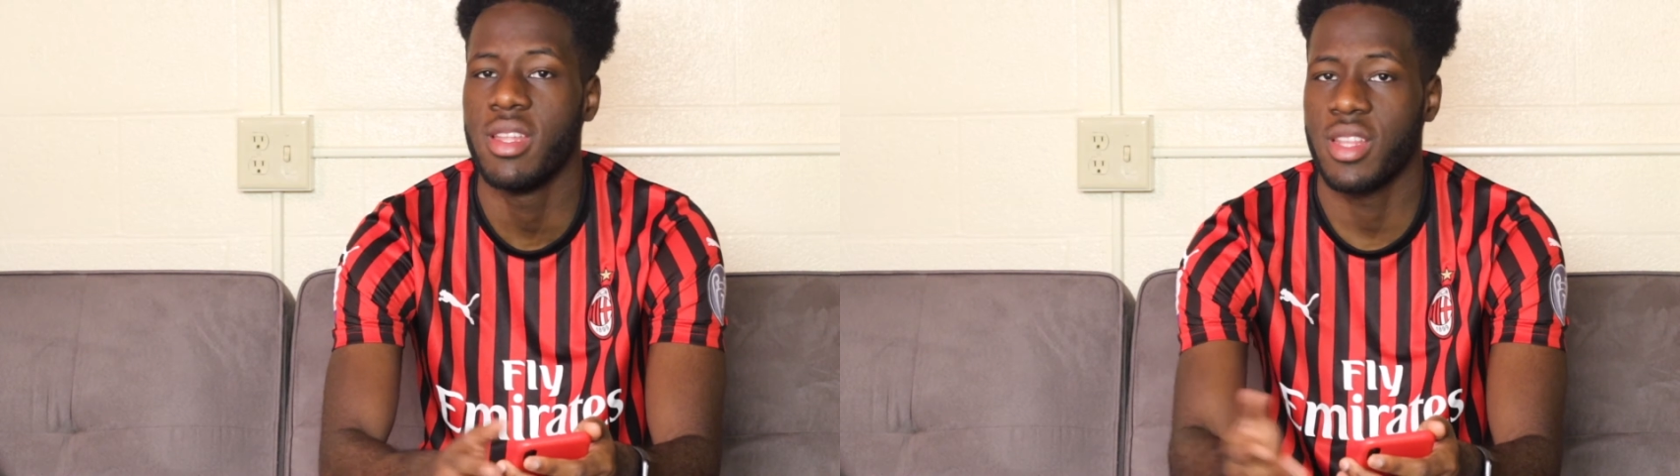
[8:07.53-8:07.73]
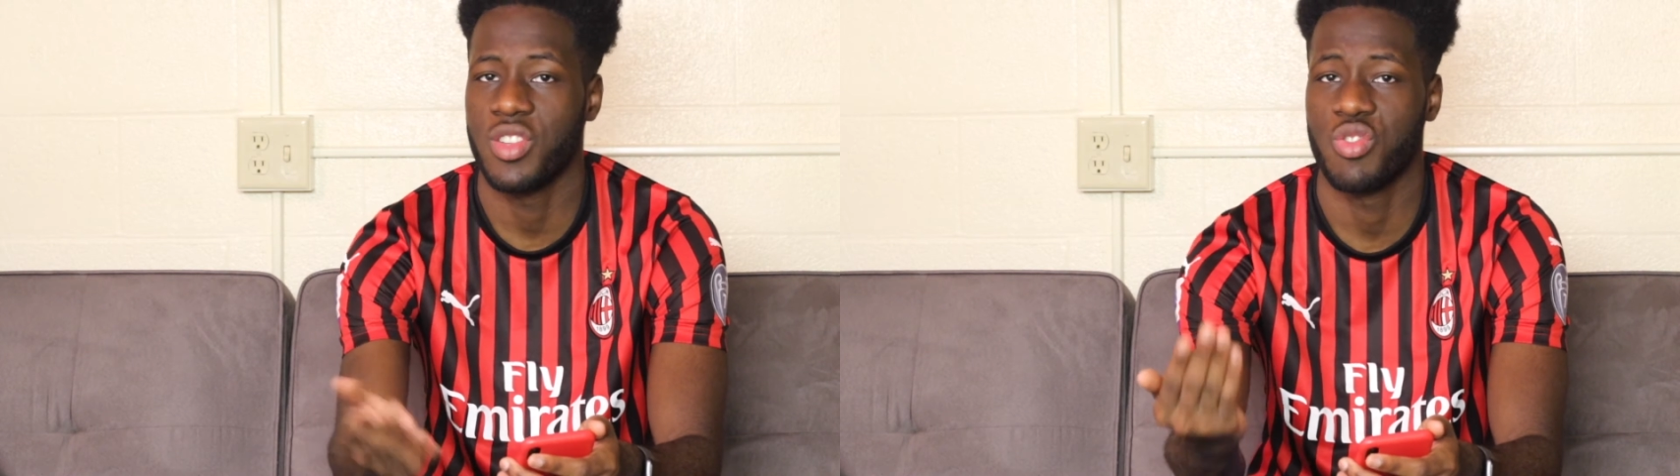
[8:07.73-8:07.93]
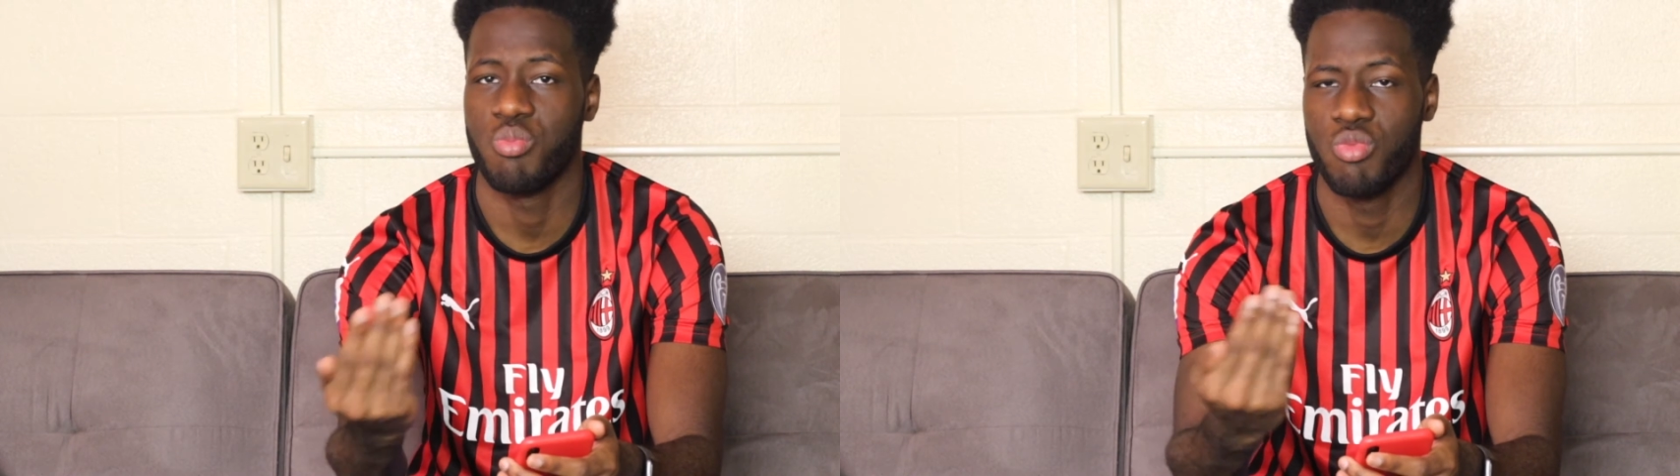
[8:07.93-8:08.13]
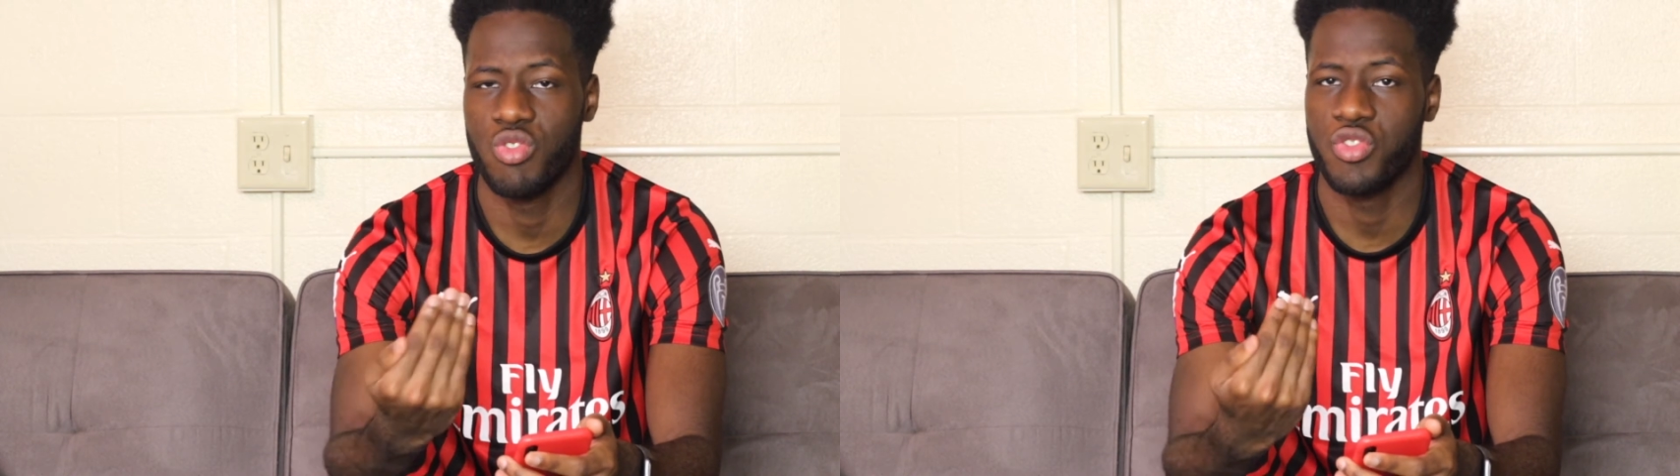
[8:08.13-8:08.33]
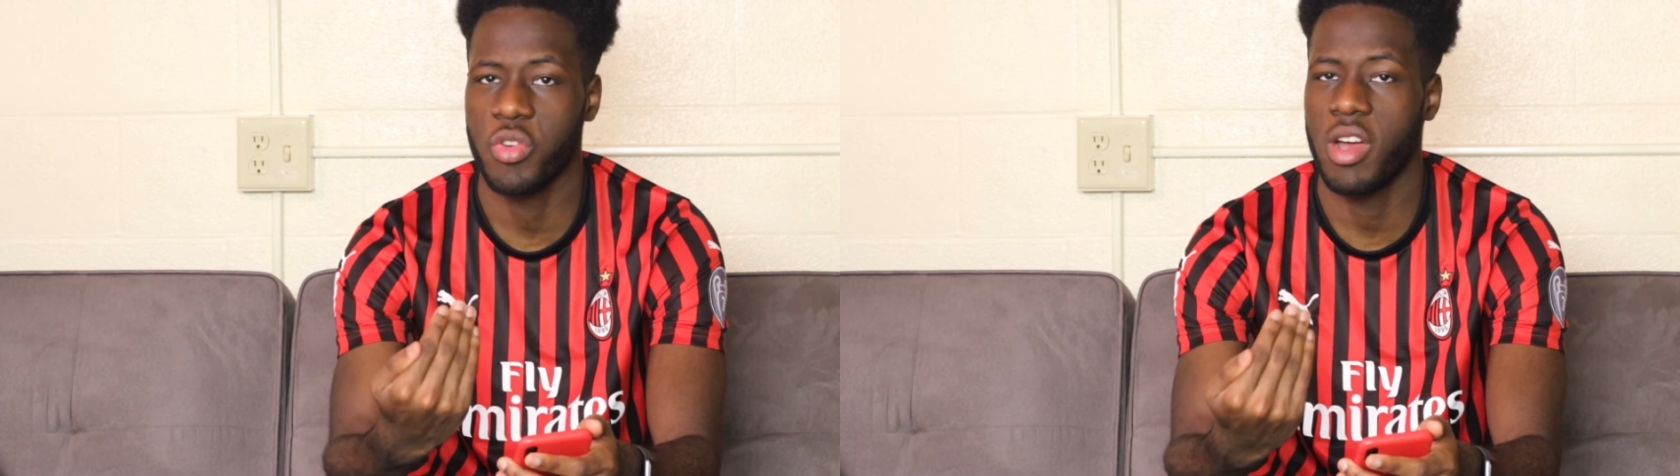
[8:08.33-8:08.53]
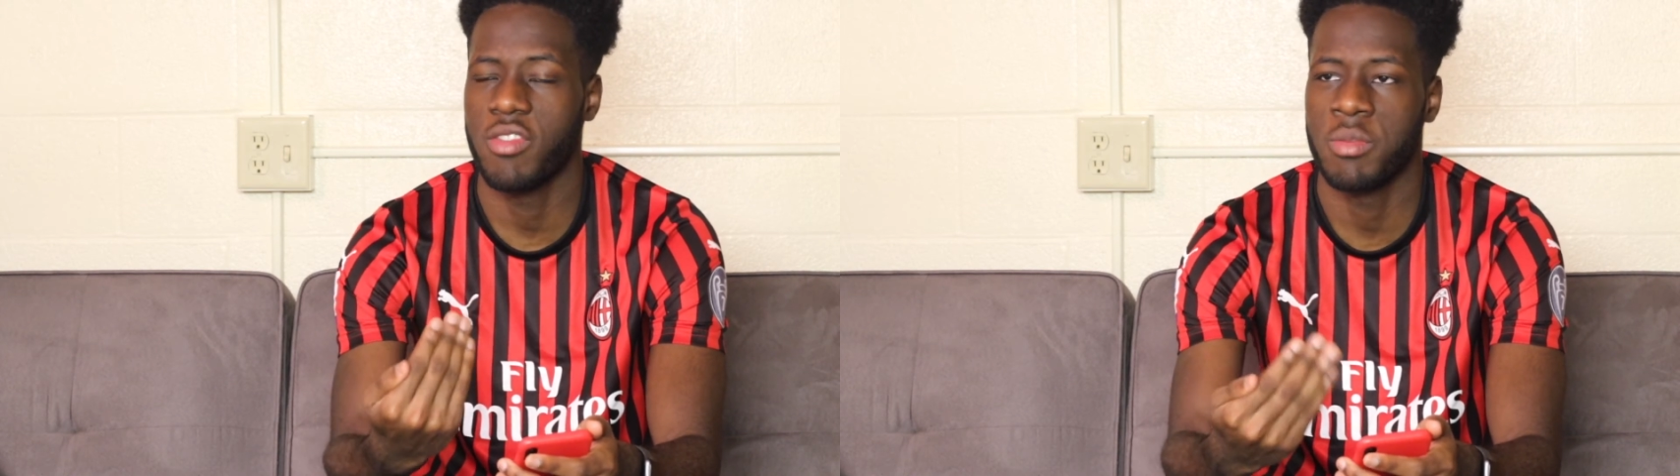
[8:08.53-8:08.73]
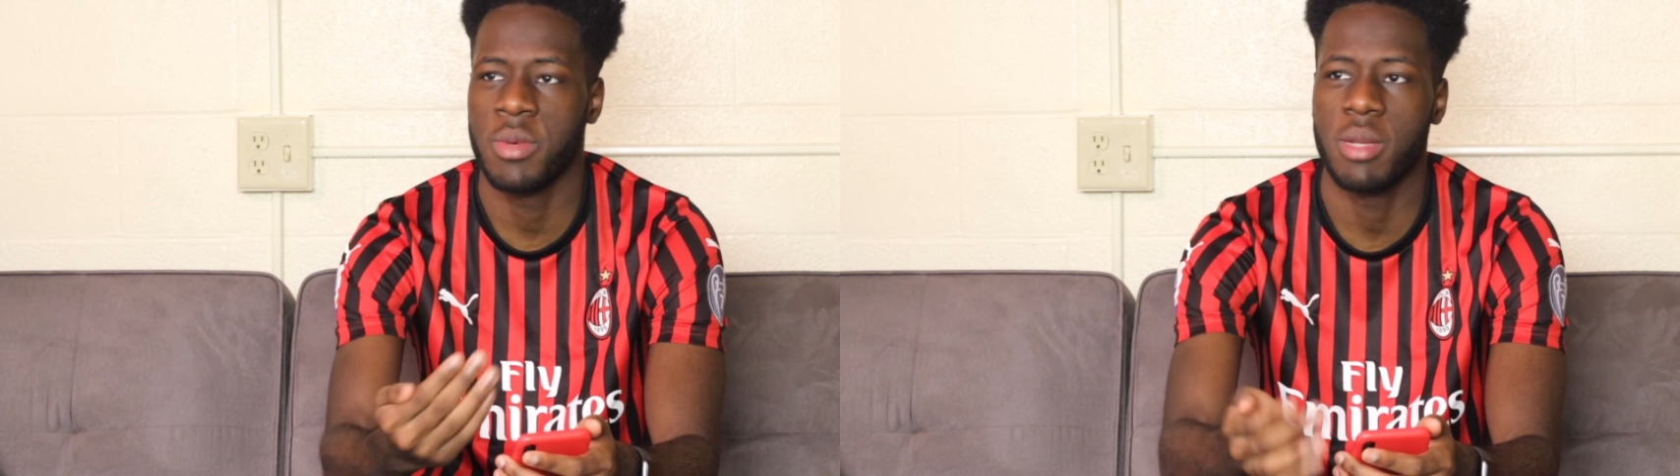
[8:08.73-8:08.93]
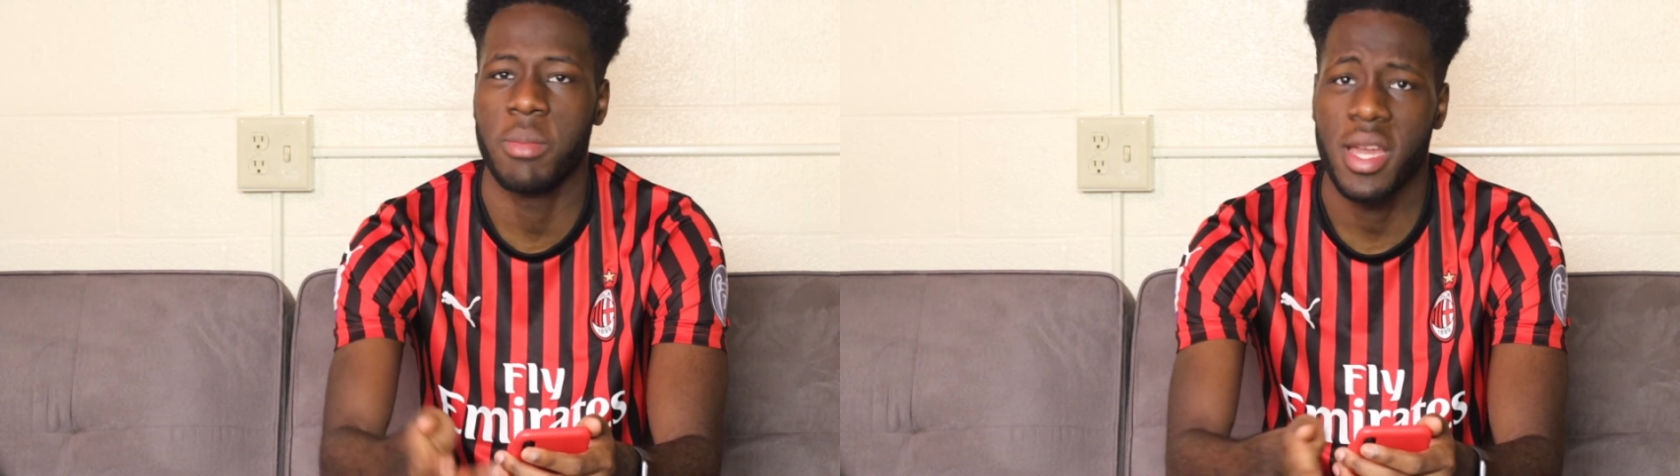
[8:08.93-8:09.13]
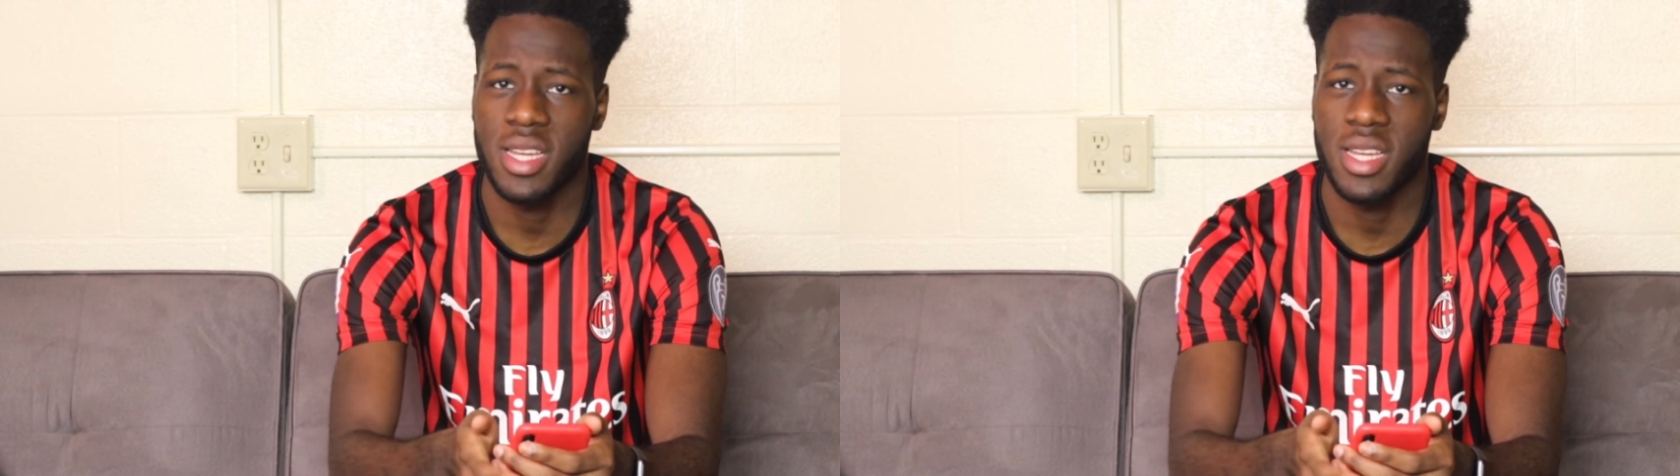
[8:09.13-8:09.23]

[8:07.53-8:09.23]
you just draw everybody back.